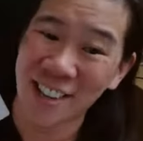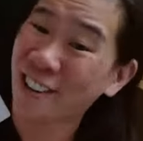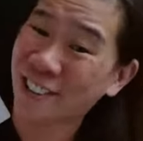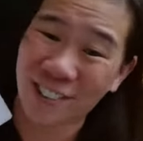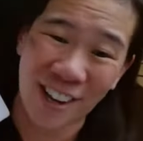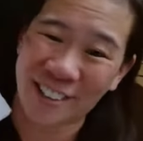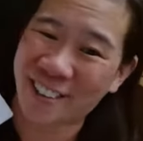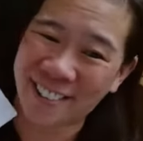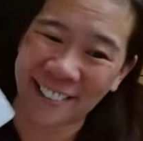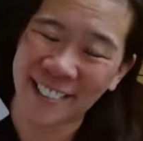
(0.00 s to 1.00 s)
not a lot of
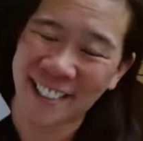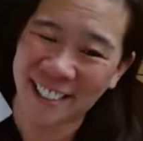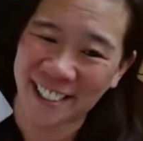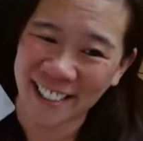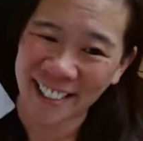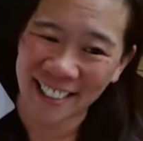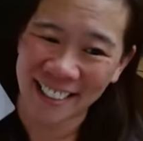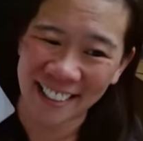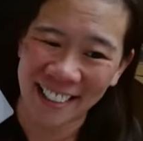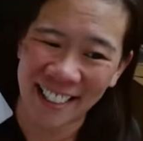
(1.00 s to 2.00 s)
art in here,
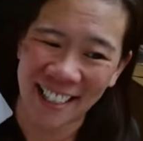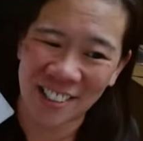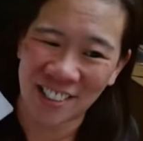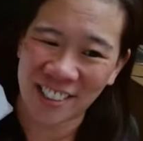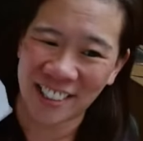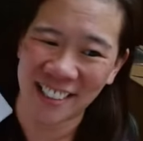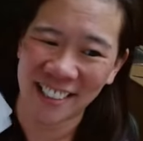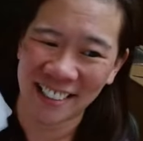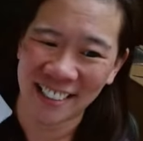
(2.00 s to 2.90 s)
actually.